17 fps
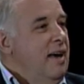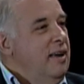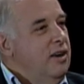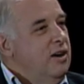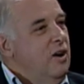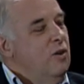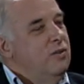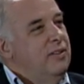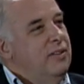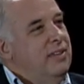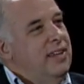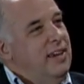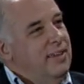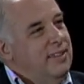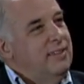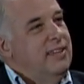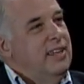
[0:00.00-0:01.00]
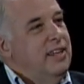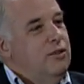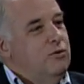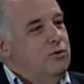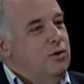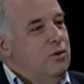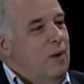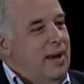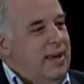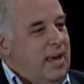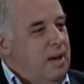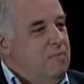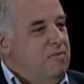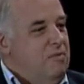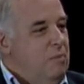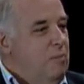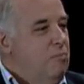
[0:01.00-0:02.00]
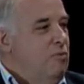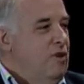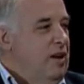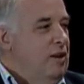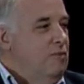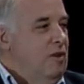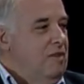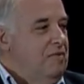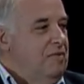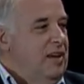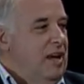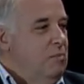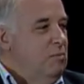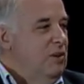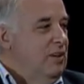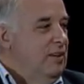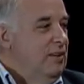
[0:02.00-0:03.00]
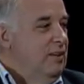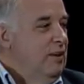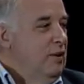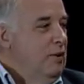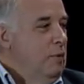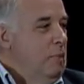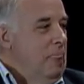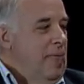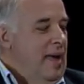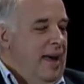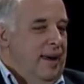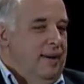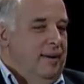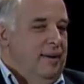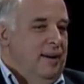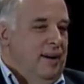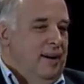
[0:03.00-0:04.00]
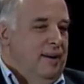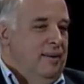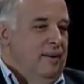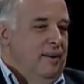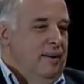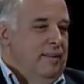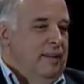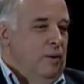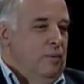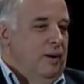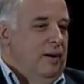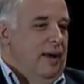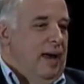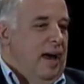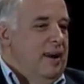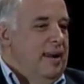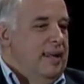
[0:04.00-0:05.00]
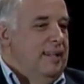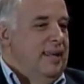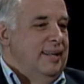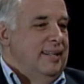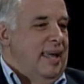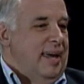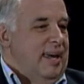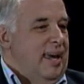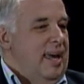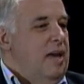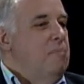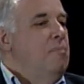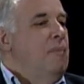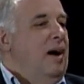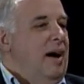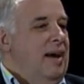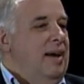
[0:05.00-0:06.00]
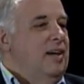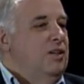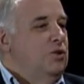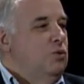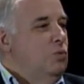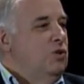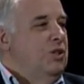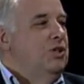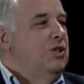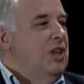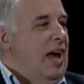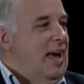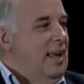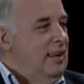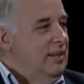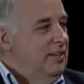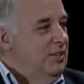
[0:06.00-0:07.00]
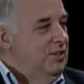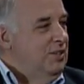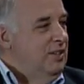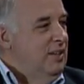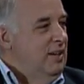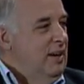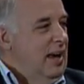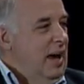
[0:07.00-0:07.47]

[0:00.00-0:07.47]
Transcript: You know, the other thing too, I came from a pretty rough neighborhood, and anything that came by us was a challenge.